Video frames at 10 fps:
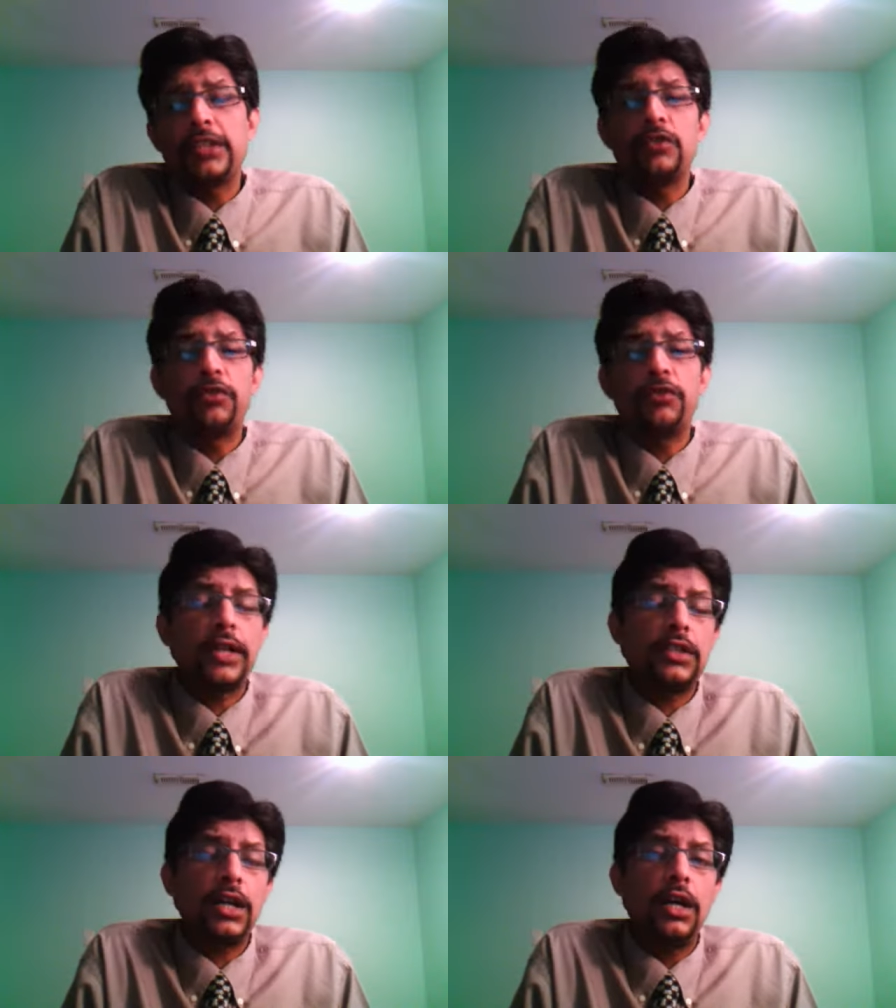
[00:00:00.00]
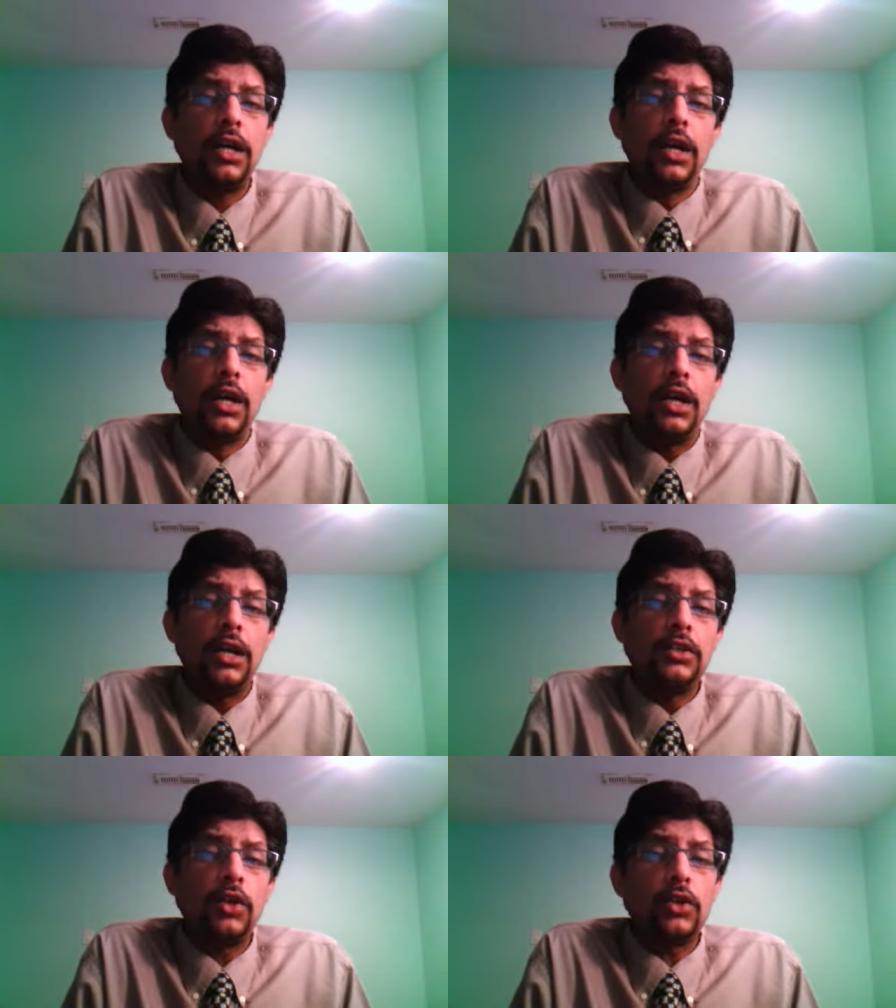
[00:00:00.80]
In fact, uh,
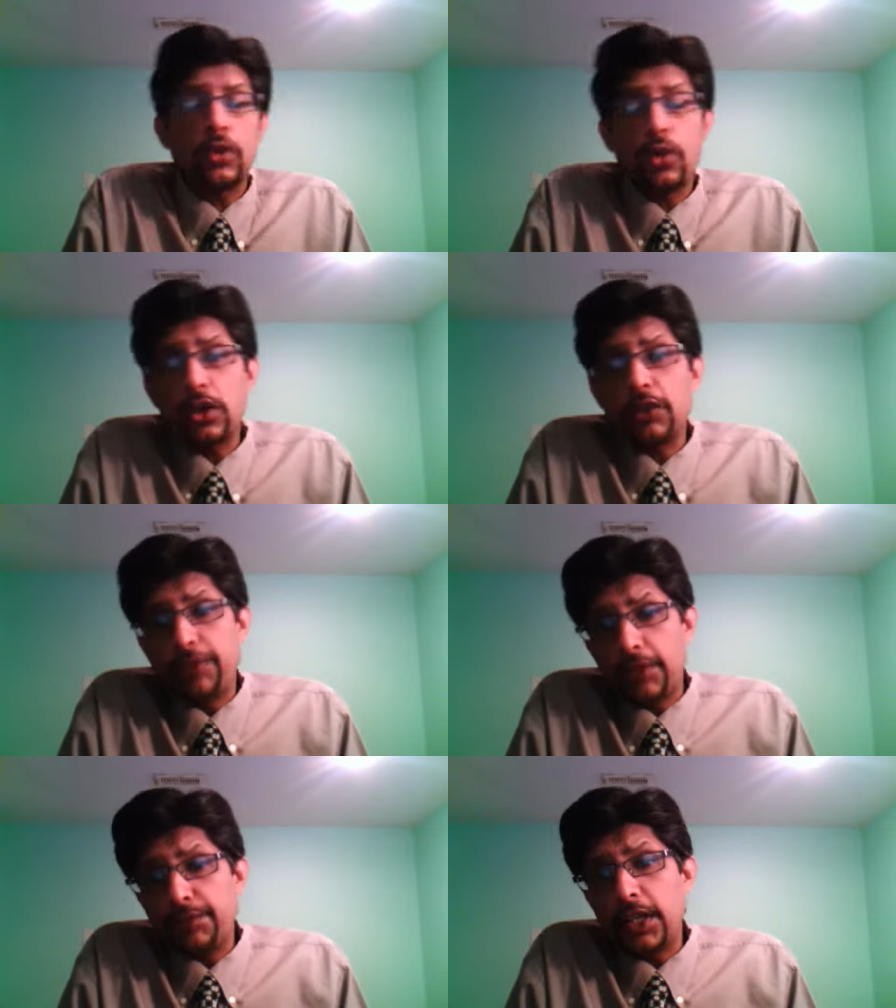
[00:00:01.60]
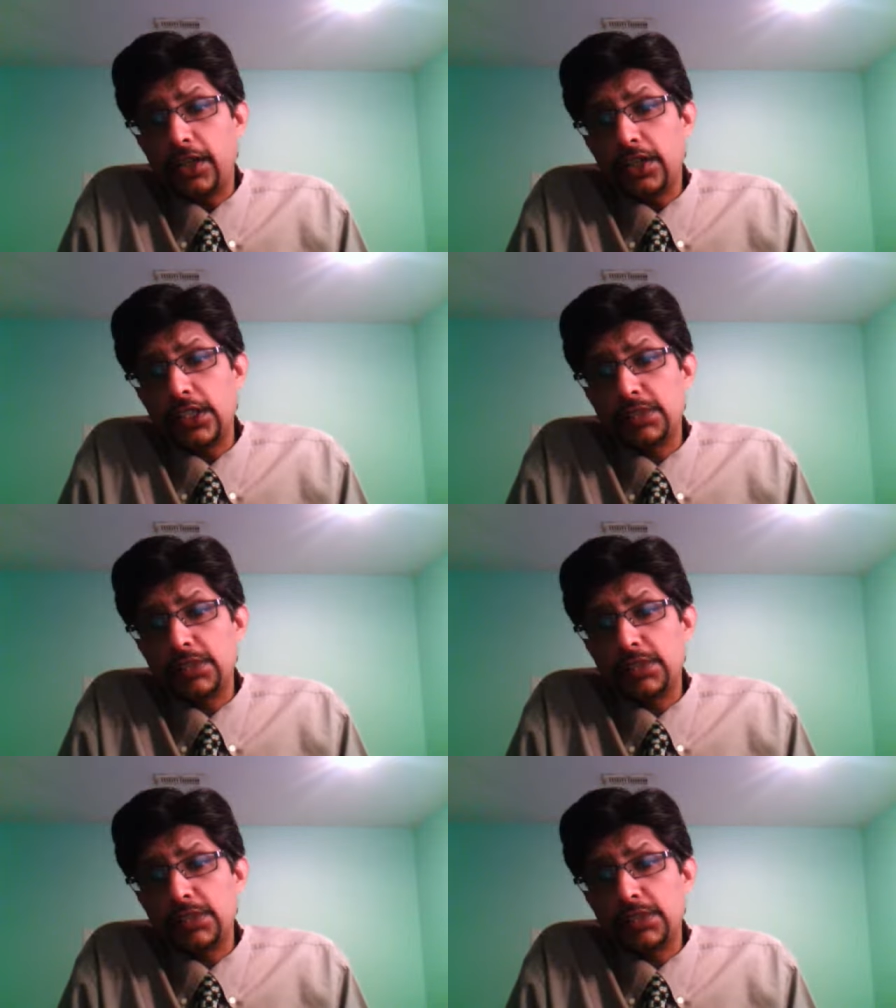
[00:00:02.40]
uh, he also got a 50 under his